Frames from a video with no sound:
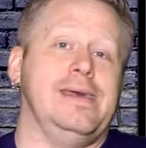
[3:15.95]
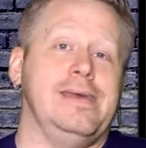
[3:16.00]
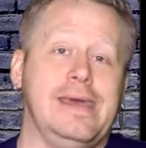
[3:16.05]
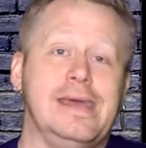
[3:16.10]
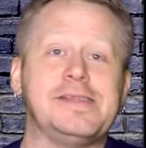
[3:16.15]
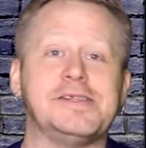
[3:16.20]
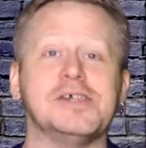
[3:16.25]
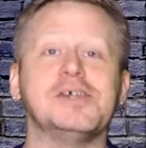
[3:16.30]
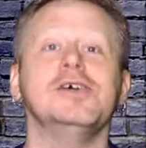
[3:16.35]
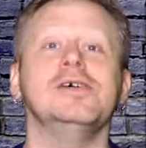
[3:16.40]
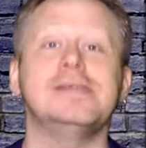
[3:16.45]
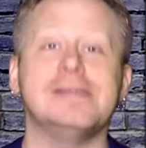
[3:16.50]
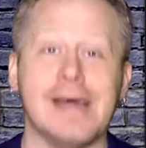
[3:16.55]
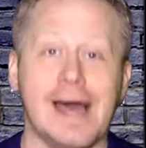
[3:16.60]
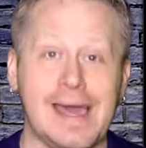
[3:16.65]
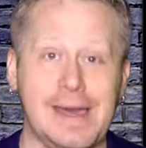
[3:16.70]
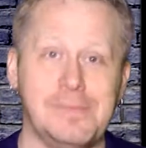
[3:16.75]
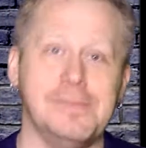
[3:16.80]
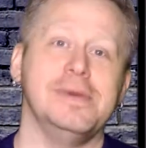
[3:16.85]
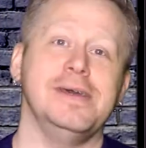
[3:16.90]
It's a good
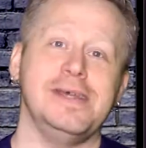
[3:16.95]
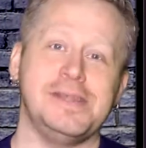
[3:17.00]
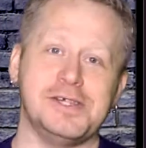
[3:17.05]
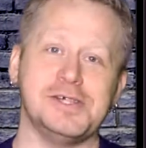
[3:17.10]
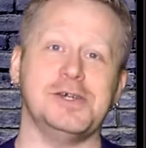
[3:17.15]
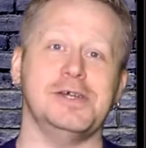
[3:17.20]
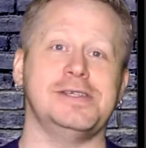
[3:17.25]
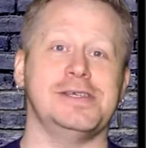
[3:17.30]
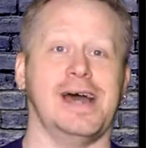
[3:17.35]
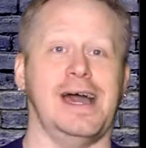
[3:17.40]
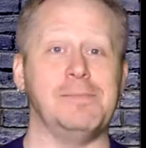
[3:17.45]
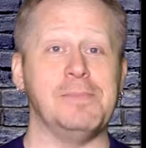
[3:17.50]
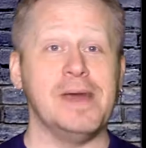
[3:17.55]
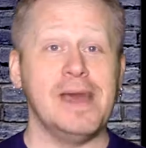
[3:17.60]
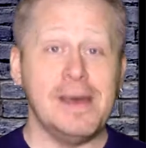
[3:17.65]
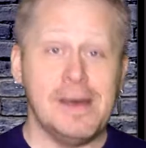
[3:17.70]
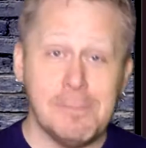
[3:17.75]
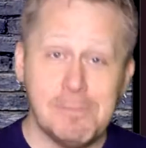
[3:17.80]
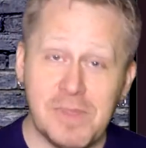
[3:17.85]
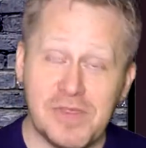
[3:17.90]
time. It's a good time.
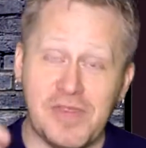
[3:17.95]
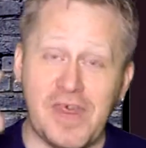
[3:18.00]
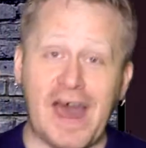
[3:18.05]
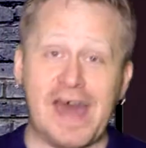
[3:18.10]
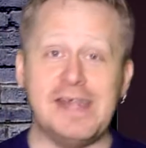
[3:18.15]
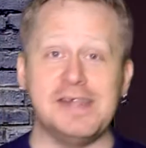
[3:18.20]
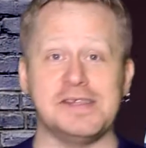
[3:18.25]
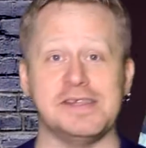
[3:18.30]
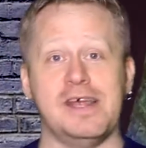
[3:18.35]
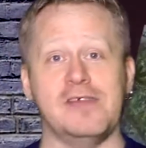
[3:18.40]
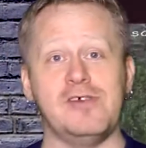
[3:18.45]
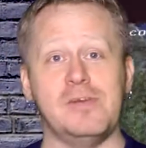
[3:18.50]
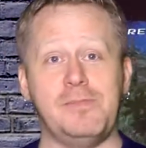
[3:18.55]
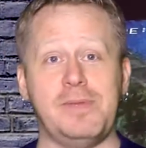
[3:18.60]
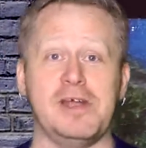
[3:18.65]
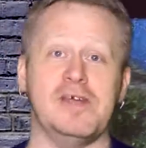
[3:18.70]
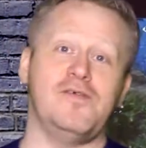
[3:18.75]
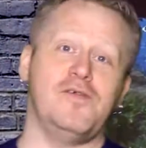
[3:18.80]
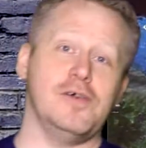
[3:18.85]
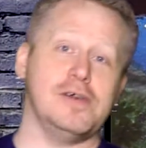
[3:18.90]
But that is another
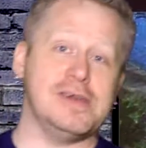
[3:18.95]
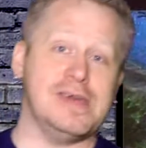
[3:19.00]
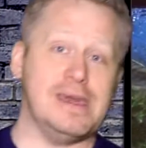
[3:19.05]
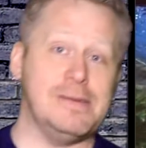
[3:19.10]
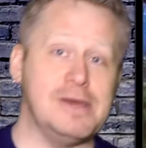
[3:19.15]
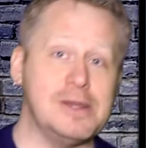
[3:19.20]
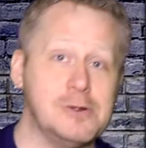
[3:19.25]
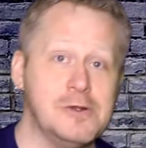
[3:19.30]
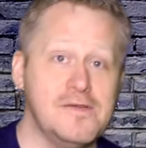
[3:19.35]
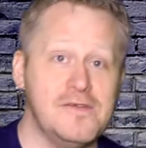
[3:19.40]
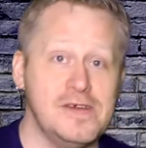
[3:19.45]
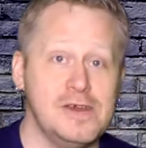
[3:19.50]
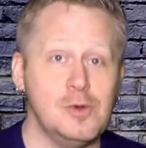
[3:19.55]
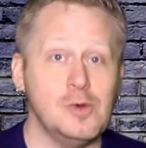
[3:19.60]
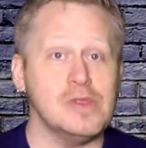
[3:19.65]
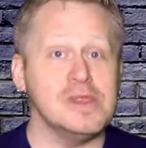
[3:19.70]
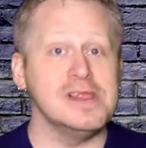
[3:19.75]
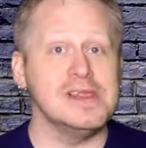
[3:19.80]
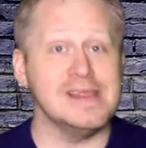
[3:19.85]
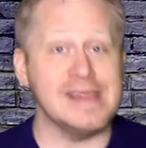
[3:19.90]
Barefoot Gaming
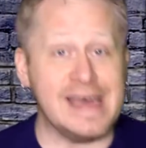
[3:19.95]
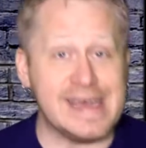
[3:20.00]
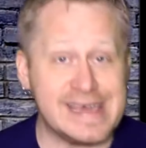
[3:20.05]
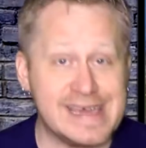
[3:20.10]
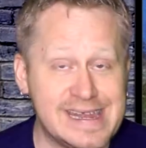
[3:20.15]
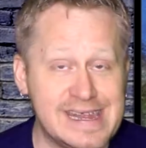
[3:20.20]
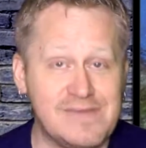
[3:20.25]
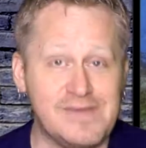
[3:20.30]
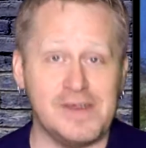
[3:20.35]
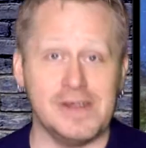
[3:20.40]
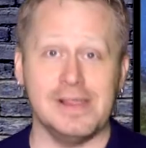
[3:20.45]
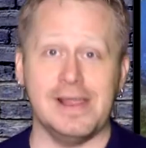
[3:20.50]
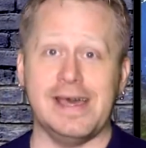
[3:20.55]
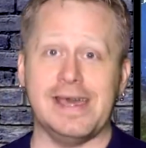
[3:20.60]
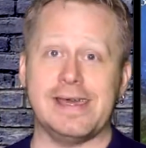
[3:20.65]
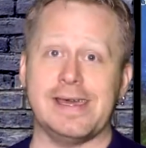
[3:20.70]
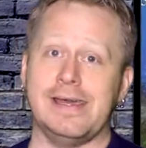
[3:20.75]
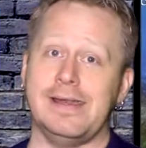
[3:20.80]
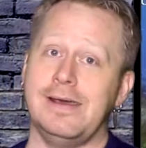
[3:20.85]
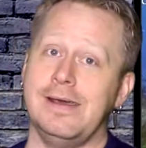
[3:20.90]
review. Like it if you
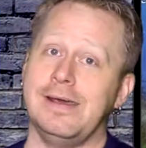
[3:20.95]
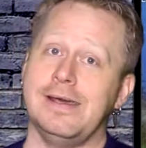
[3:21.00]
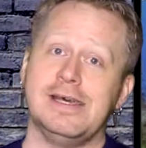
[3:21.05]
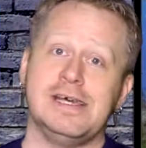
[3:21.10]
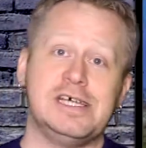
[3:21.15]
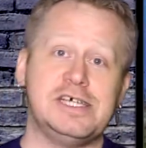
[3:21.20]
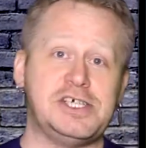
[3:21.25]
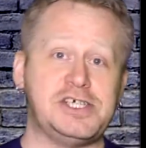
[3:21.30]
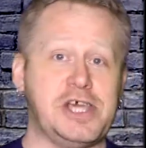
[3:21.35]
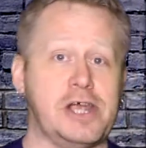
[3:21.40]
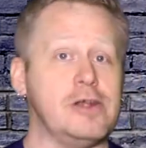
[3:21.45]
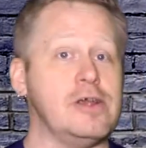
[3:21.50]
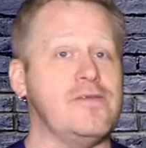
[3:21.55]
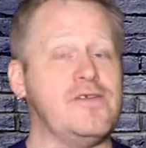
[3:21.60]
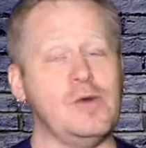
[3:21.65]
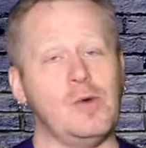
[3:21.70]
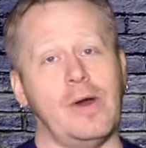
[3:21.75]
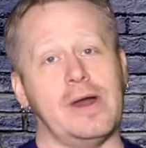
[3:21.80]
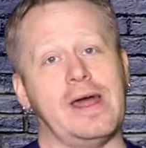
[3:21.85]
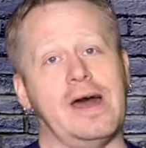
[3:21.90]
like it, share
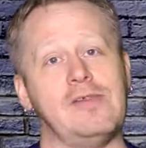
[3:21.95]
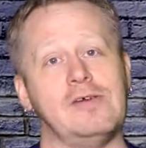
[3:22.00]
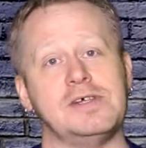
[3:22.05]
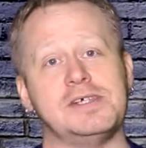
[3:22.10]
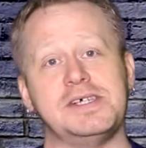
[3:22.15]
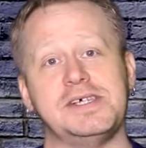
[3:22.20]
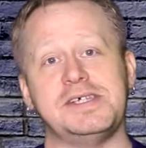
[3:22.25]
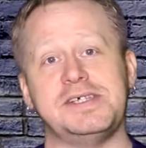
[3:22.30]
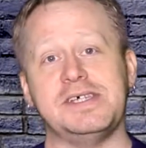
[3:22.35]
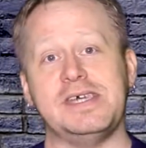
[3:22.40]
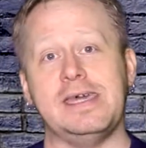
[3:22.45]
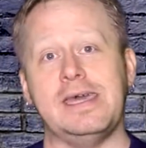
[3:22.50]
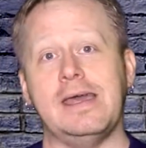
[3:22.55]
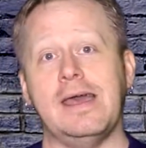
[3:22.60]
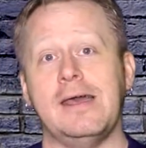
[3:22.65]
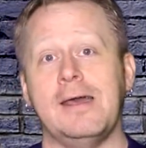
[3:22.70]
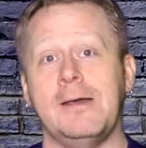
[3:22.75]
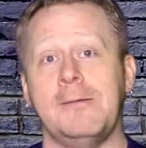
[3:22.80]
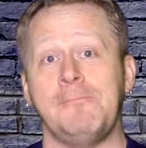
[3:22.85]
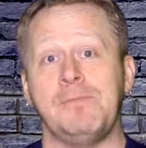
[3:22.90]
if you want others to see,
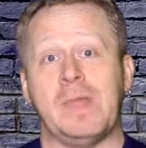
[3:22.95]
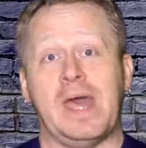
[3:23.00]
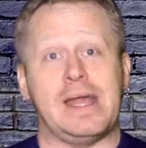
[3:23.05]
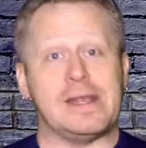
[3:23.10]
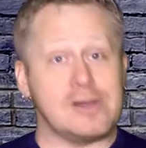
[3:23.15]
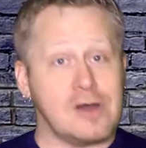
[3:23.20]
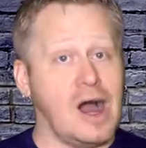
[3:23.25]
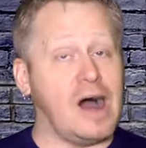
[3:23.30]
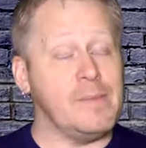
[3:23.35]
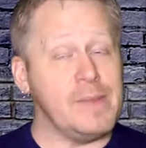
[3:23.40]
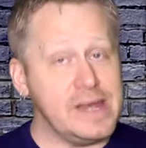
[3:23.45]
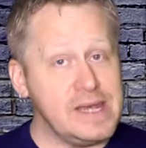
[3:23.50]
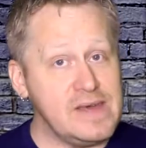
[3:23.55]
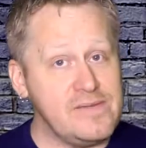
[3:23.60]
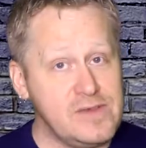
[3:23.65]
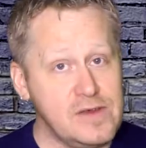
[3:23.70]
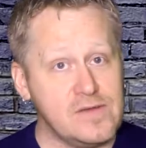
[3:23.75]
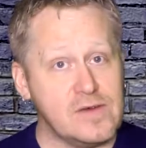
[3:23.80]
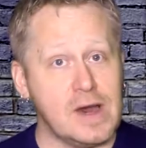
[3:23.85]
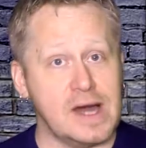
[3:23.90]
and comment
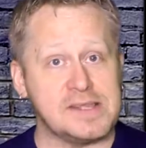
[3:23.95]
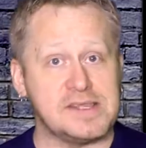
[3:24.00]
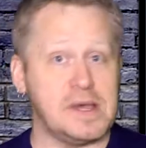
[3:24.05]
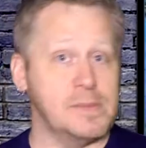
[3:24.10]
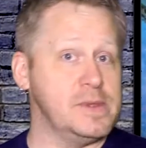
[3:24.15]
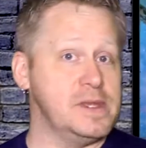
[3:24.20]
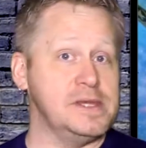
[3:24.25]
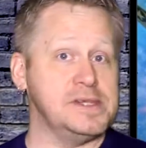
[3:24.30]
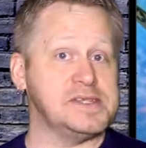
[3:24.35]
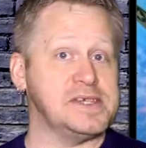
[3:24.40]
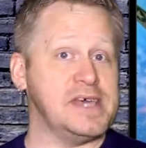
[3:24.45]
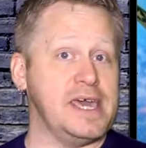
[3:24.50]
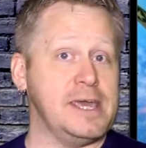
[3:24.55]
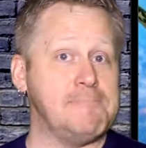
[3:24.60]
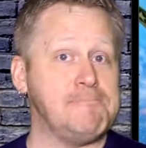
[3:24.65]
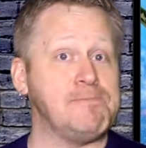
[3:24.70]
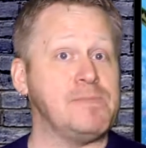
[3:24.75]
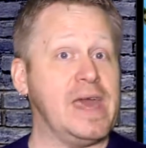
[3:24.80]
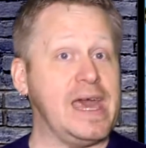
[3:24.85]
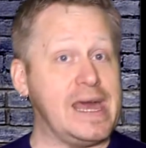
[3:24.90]
if you've got something to say.
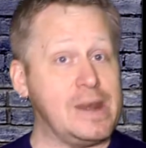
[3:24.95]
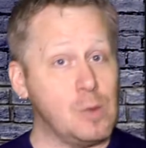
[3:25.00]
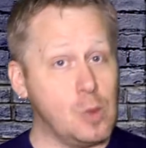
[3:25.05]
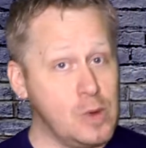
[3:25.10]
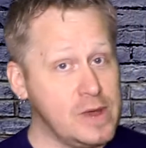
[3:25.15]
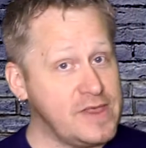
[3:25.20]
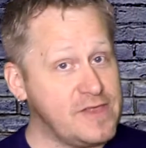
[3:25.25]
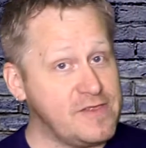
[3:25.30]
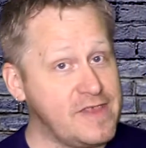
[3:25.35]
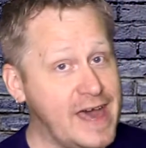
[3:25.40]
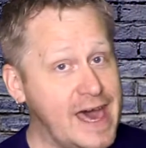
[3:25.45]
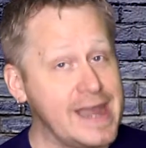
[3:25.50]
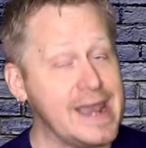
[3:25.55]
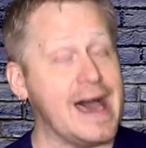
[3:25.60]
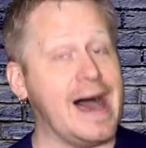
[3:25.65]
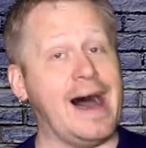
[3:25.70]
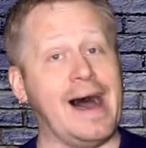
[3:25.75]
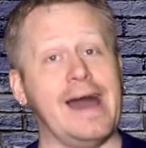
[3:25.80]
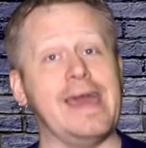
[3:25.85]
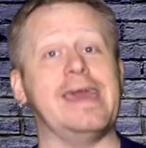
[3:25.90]
And with that,
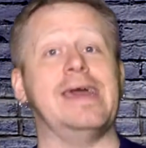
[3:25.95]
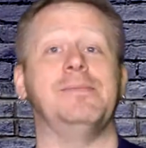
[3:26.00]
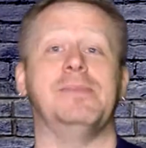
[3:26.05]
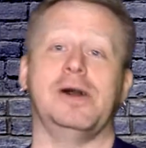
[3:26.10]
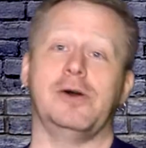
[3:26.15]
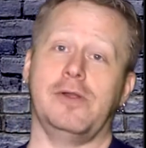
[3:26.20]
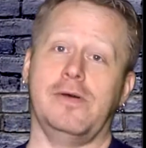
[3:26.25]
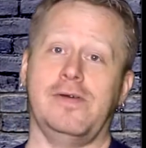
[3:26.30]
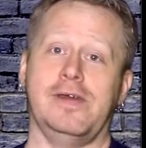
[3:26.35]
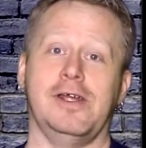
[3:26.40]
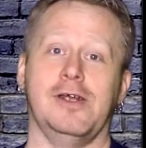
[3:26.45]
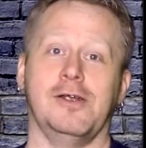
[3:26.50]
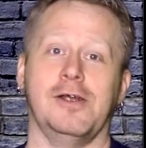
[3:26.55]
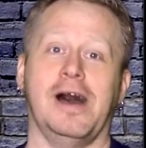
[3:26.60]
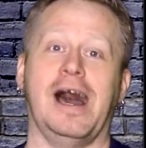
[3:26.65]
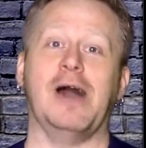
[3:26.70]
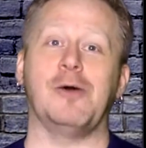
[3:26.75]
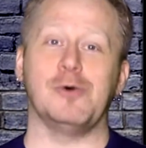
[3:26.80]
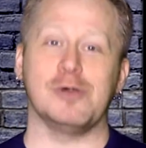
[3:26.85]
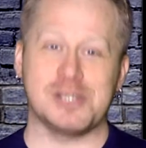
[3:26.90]
I am out of here.
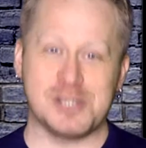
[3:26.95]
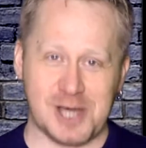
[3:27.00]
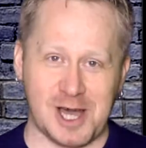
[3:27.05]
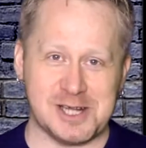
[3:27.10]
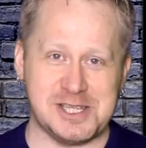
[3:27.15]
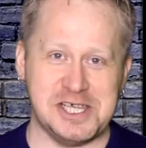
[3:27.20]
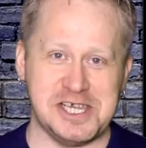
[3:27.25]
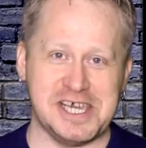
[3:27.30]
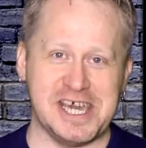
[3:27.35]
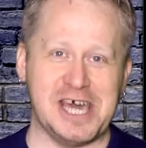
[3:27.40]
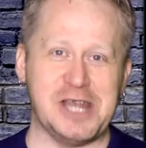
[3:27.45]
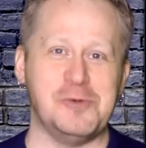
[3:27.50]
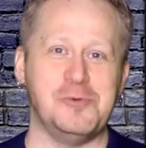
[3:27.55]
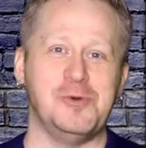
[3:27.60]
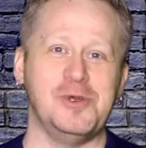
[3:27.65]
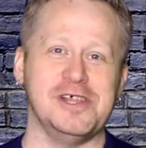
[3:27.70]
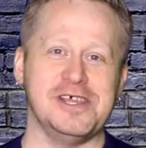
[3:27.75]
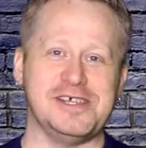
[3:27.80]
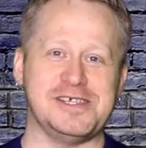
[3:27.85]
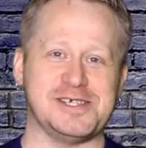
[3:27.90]
I will talk to you again
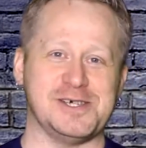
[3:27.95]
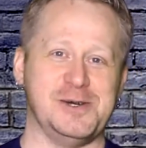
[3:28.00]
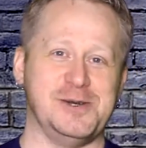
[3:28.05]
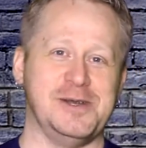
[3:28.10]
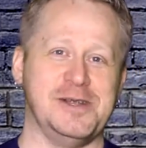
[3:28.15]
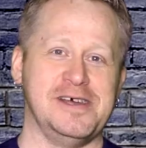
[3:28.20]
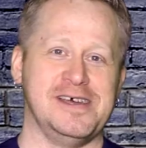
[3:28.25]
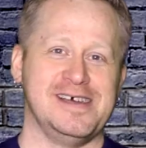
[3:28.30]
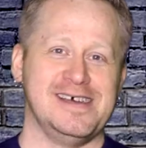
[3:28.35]
really soon.